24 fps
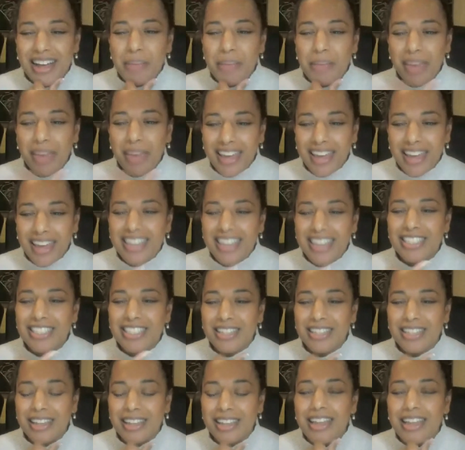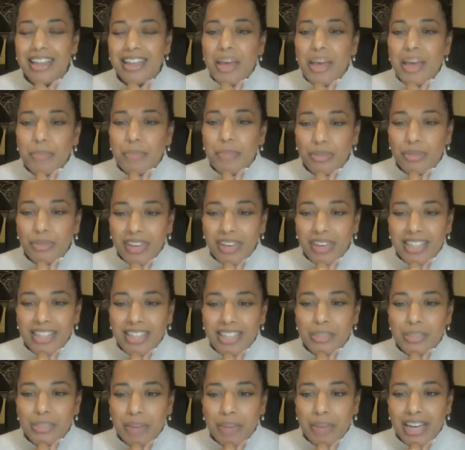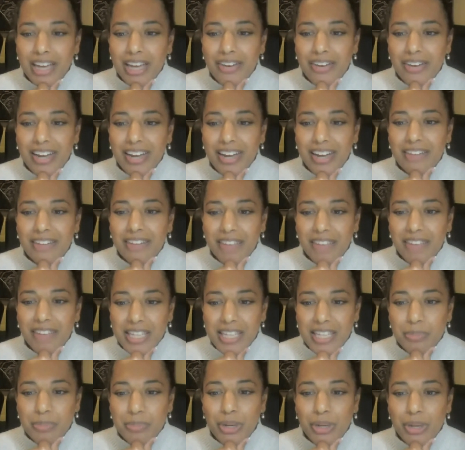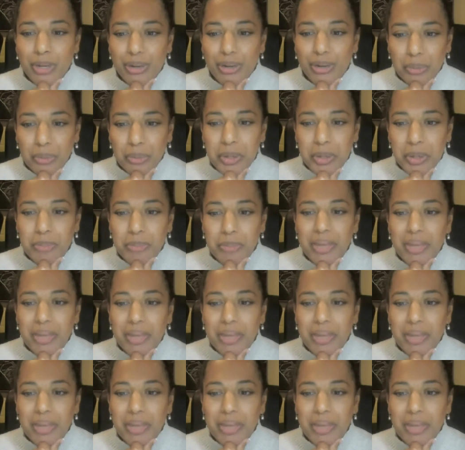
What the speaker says: page and the Move Against Migraine Facebook group,